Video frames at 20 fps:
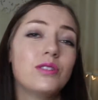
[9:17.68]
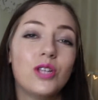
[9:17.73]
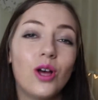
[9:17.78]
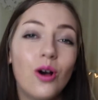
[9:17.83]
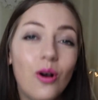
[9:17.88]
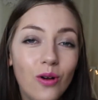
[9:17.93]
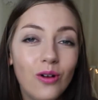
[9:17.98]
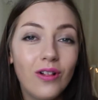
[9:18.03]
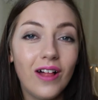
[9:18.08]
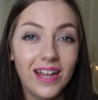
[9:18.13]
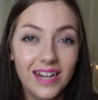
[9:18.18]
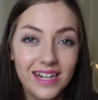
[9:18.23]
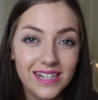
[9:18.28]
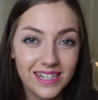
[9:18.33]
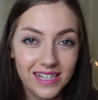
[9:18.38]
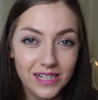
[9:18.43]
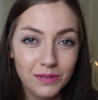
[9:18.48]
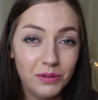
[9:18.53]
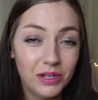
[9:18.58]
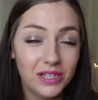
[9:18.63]
so glad I
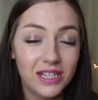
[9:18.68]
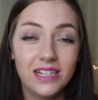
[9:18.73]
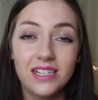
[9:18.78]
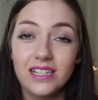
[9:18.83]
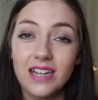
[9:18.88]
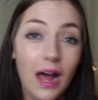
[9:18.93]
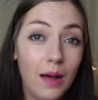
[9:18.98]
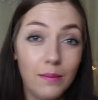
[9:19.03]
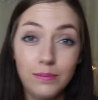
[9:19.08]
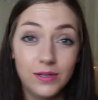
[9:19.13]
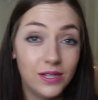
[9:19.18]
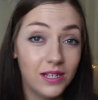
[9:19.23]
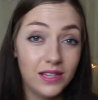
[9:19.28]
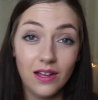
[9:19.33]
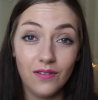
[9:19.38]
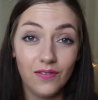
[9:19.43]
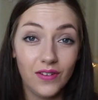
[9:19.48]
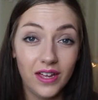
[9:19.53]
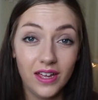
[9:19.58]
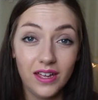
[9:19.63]
did because I just
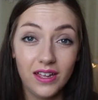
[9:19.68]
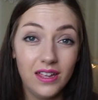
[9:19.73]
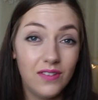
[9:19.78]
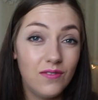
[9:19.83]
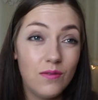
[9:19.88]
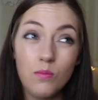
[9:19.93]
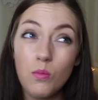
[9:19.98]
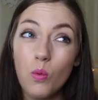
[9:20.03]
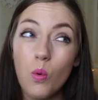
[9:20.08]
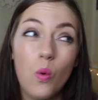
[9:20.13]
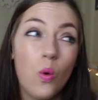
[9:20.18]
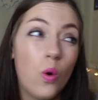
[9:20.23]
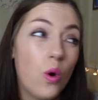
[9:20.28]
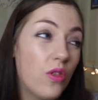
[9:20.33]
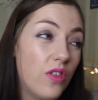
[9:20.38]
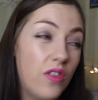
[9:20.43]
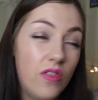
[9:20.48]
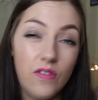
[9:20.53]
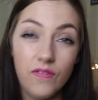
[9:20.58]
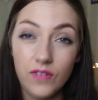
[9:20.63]
absolutely love it even
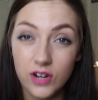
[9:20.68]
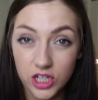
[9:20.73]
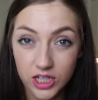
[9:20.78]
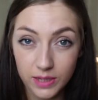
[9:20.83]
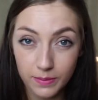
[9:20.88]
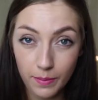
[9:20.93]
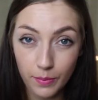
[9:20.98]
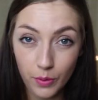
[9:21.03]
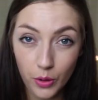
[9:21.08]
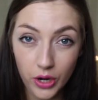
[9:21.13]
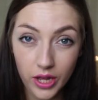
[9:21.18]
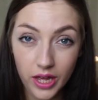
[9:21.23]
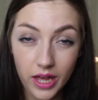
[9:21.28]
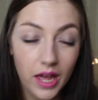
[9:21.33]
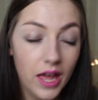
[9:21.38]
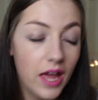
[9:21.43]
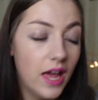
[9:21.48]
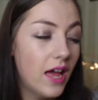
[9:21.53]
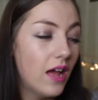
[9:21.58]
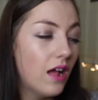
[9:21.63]
more than the first time I bought it.
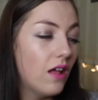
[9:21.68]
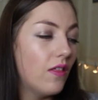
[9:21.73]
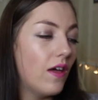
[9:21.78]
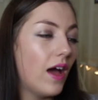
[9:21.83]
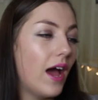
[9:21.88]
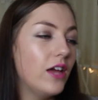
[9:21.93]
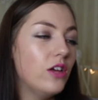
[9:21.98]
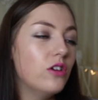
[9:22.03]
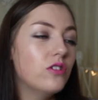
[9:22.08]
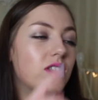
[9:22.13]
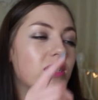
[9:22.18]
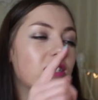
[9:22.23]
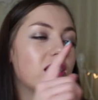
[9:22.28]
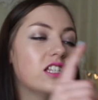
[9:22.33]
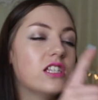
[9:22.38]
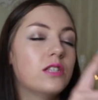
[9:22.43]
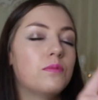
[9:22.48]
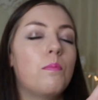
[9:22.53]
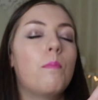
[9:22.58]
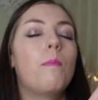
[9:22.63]
I use this
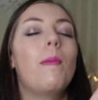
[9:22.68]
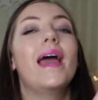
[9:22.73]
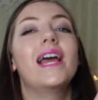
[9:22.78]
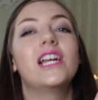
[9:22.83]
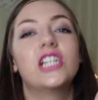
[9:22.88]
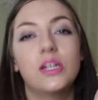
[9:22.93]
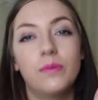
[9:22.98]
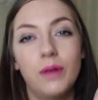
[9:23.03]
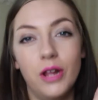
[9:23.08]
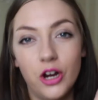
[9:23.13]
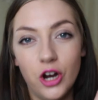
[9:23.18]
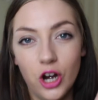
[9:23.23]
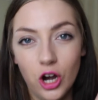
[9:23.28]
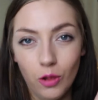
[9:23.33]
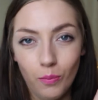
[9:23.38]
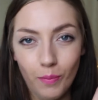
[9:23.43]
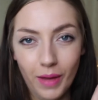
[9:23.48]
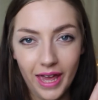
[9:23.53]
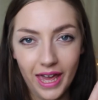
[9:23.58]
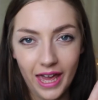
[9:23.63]
especially when I
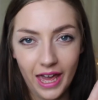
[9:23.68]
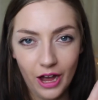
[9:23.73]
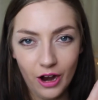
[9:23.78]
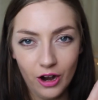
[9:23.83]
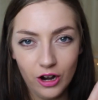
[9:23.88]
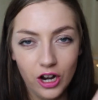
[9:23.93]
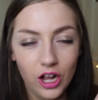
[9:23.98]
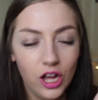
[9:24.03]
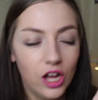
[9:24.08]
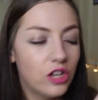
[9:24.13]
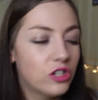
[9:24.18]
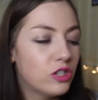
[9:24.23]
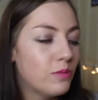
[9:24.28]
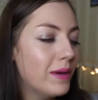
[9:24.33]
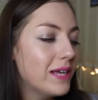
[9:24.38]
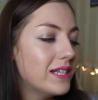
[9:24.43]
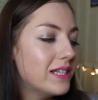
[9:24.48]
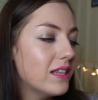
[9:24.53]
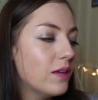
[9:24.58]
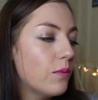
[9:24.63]
curl my hair. So
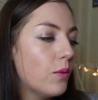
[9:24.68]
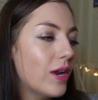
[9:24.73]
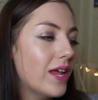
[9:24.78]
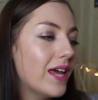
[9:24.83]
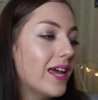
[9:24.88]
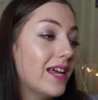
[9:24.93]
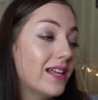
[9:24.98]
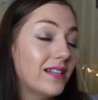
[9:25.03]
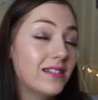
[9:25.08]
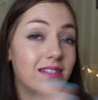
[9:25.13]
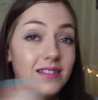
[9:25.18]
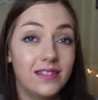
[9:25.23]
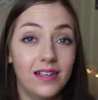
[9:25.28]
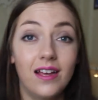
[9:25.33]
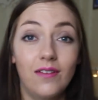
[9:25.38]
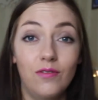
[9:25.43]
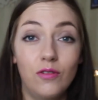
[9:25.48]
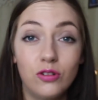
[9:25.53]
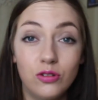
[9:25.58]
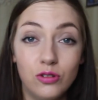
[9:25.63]
basically, what it is,
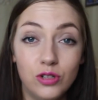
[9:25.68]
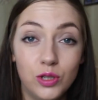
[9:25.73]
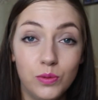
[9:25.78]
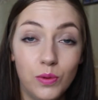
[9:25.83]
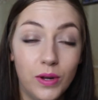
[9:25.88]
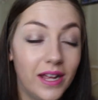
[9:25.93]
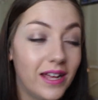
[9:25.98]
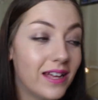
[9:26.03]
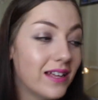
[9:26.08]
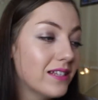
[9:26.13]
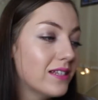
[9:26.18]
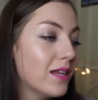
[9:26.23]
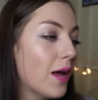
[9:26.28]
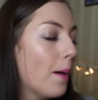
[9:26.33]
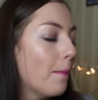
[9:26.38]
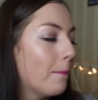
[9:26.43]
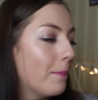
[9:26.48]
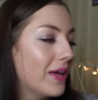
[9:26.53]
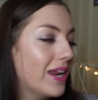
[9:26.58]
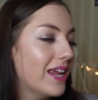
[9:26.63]
I'm not told you what it is,
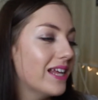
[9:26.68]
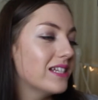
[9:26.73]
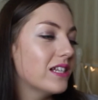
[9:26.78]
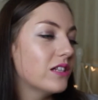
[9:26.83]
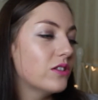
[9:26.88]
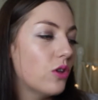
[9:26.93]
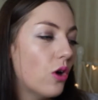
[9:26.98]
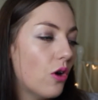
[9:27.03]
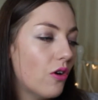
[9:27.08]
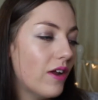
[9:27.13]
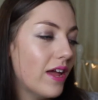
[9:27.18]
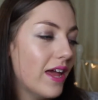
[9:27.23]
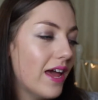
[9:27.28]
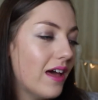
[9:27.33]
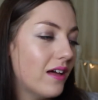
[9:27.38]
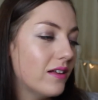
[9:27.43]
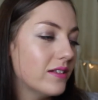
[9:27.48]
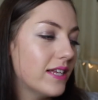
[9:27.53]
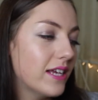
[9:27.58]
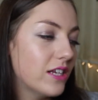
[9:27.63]
but it's
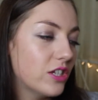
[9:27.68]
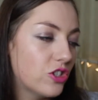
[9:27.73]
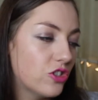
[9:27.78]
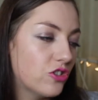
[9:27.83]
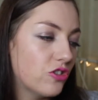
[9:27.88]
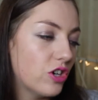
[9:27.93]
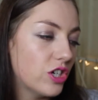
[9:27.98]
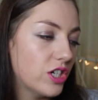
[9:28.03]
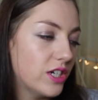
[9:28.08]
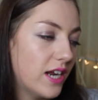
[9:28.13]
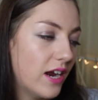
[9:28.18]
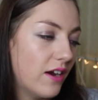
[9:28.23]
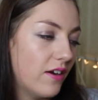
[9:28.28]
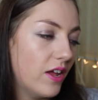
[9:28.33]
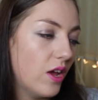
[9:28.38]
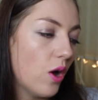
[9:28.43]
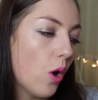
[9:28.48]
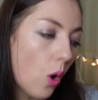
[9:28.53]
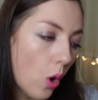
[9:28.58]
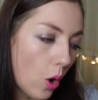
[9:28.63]
L'Oreal's
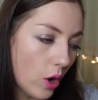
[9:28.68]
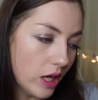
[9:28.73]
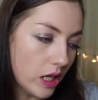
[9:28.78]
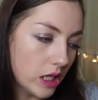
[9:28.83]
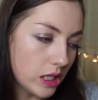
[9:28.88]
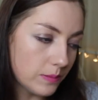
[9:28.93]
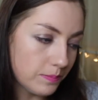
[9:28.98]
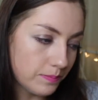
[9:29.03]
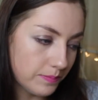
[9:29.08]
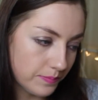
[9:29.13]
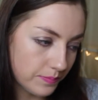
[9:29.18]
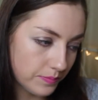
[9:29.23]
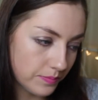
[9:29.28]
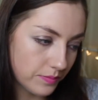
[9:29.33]
Extraordinary Oil.